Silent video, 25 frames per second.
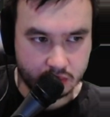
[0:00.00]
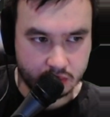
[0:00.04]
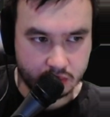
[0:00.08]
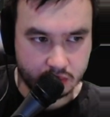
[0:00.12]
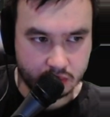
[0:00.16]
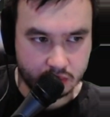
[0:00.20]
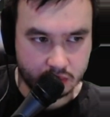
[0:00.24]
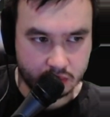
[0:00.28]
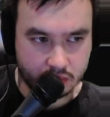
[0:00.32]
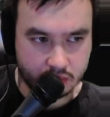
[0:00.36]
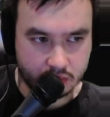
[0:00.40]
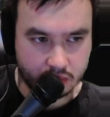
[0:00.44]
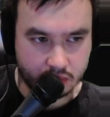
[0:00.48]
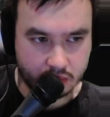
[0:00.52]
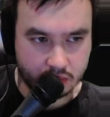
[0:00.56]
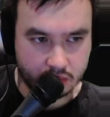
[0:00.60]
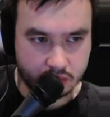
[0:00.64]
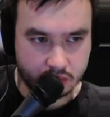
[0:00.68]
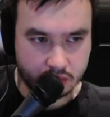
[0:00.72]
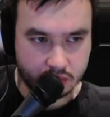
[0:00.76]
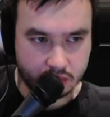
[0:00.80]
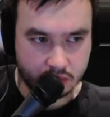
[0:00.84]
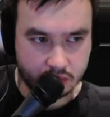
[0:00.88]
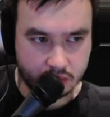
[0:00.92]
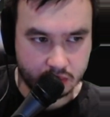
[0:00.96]

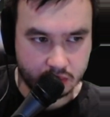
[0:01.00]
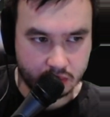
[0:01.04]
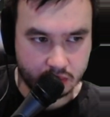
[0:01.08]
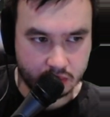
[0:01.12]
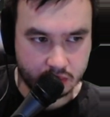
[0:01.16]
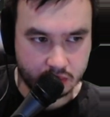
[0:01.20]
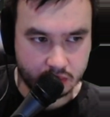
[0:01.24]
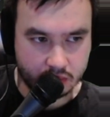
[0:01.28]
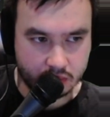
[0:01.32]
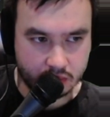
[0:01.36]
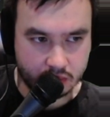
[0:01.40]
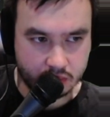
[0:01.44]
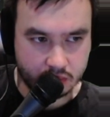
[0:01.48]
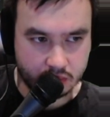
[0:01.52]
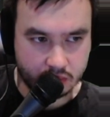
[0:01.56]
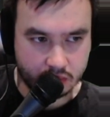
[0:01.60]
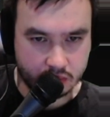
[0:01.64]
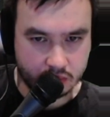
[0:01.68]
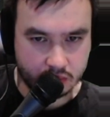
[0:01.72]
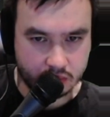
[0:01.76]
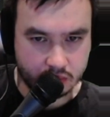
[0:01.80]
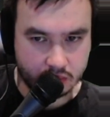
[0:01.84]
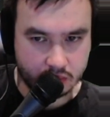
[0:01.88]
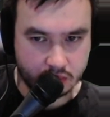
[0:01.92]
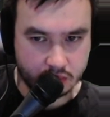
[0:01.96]

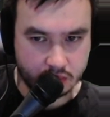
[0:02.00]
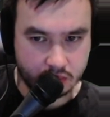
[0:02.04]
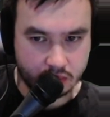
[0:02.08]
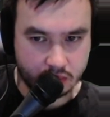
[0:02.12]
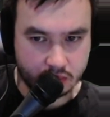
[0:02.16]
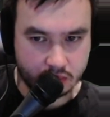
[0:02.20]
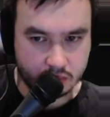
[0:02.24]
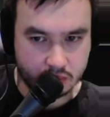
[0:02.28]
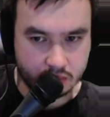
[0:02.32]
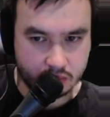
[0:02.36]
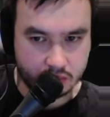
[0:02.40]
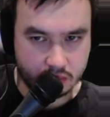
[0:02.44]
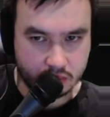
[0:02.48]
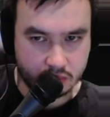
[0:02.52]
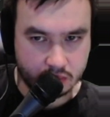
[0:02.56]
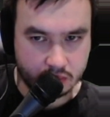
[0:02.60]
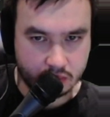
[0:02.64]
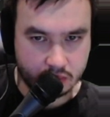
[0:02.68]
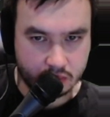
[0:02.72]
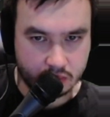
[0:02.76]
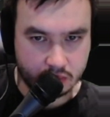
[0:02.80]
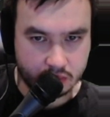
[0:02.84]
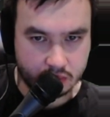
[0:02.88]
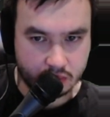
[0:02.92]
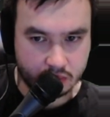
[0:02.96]

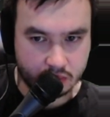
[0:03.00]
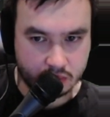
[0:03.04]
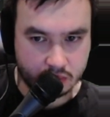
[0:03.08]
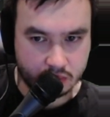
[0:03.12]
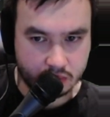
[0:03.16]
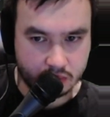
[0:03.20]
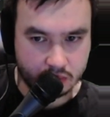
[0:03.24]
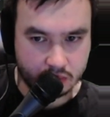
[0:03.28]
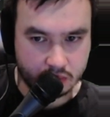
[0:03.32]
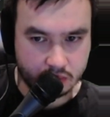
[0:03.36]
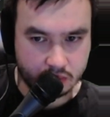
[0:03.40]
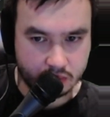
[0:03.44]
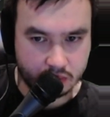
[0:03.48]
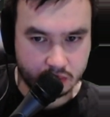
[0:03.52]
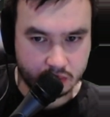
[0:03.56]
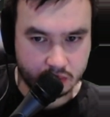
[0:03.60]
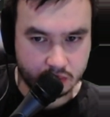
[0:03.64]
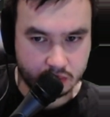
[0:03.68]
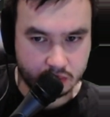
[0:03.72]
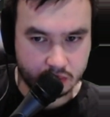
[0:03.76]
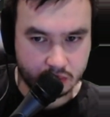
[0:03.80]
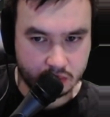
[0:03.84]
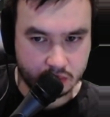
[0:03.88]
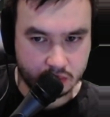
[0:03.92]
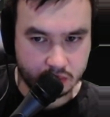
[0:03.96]

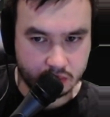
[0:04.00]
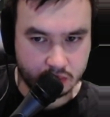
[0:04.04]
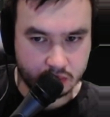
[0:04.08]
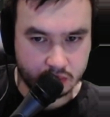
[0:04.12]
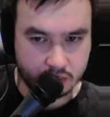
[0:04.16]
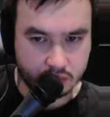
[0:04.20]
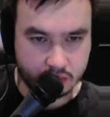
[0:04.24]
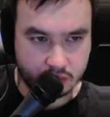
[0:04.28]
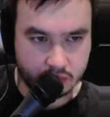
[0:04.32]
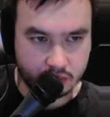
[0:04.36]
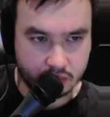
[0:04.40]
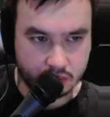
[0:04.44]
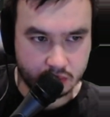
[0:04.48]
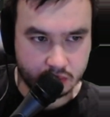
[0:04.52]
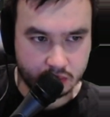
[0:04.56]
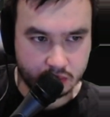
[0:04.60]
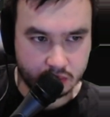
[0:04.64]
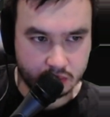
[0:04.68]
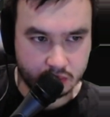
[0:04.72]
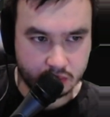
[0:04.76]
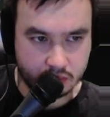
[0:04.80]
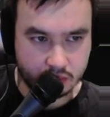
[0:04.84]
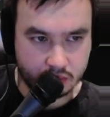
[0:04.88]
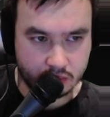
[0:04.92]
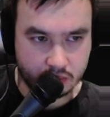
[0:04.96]

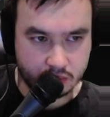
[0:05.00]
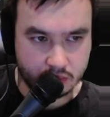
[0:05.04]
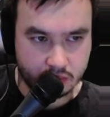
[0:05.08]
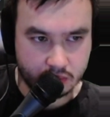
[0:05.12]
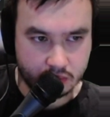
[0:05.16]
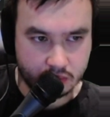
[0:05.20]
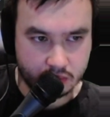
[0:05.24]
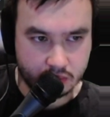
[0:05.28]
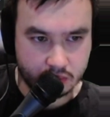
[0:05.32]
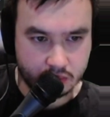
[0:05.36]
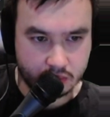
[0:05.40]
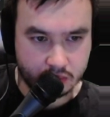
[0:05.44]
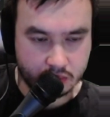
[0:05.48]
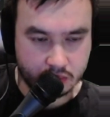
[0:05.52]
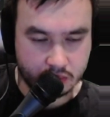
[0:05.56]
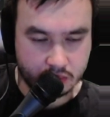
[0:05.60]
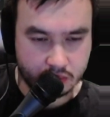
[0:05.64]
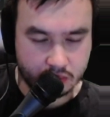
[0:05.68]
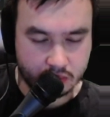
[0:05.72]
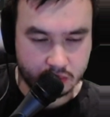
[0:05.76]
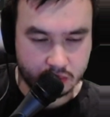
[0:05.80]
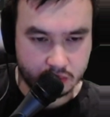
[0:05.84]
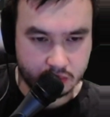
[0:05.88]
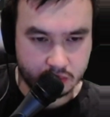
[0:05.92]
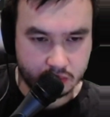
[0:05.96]

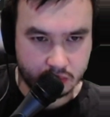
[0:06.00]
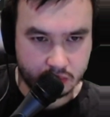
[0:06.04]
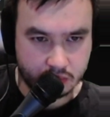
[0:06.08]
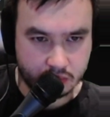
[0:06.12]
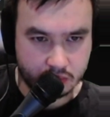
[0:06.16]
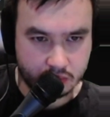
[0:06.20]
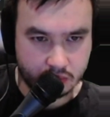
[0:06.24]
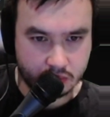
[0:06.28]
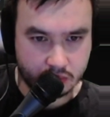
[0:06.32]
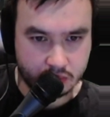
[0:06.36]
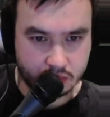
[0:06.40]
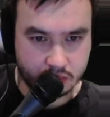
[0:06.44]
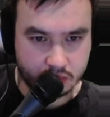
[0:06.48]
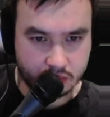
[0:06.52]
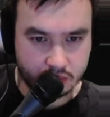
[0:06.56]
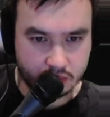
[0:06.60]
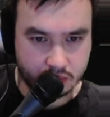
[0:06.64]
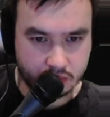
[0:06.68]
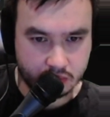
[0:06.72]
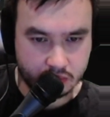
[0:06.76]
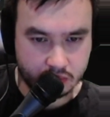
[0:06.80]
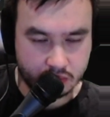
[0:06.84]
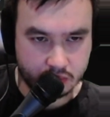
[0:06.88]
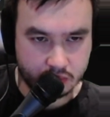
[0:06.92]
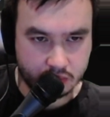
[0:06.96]

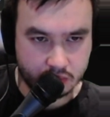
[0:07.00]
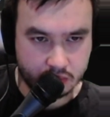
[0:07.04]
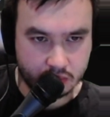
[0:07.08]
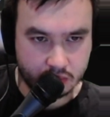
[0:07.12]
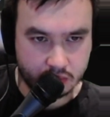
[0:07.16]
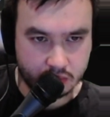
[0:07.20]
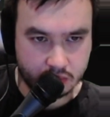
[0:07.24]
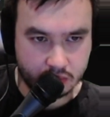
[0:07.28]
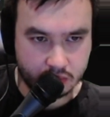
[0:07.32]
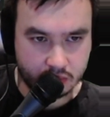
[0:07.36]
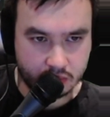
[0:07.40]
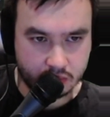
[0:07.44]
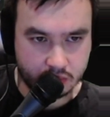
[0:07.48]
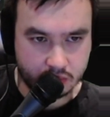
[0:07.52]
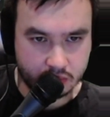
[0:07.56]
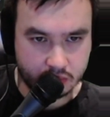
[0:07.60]
(not speaking)